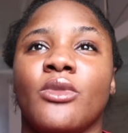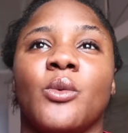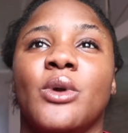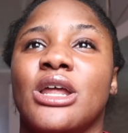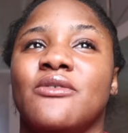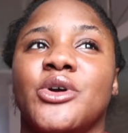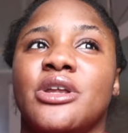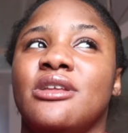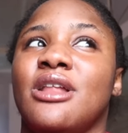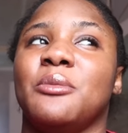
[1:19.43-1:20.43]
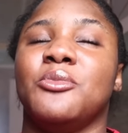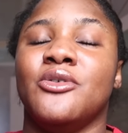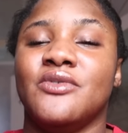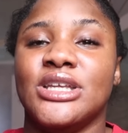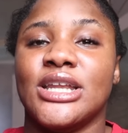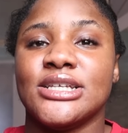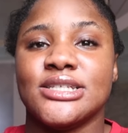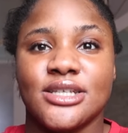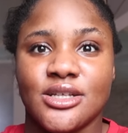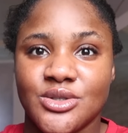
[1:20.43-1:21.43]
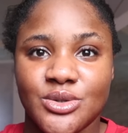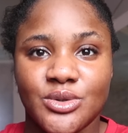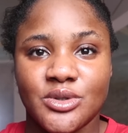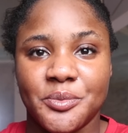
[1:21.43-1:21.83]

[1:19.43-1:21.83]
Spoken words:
when I've already like moved in and settled,